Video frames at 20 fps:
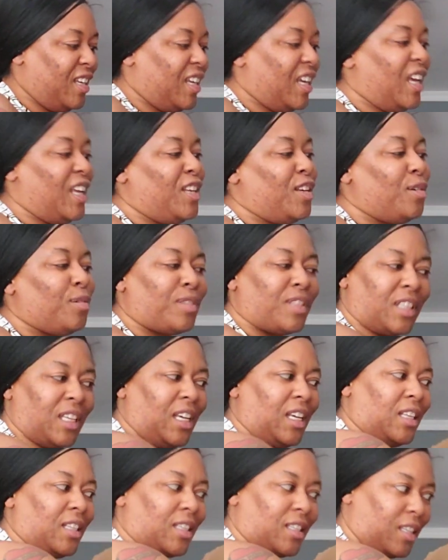can you
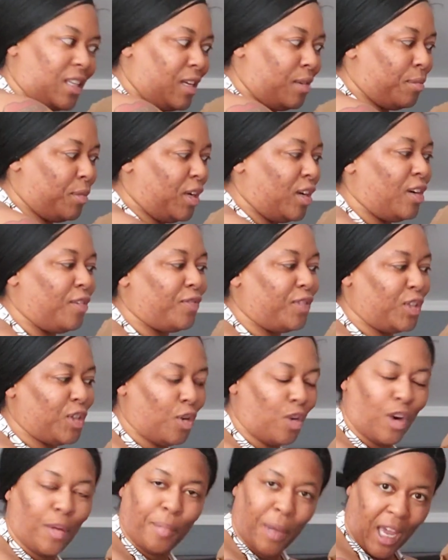send some of
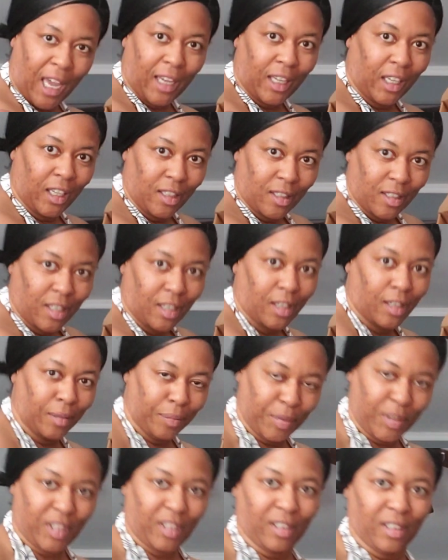your packing
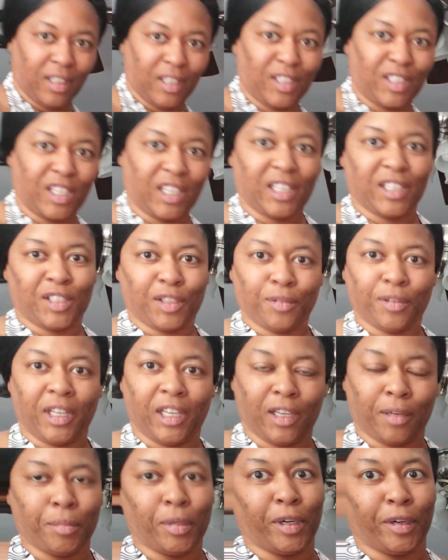tips to
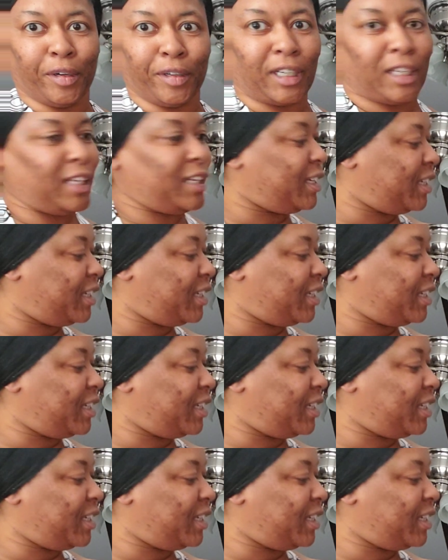Dooney and Bourke?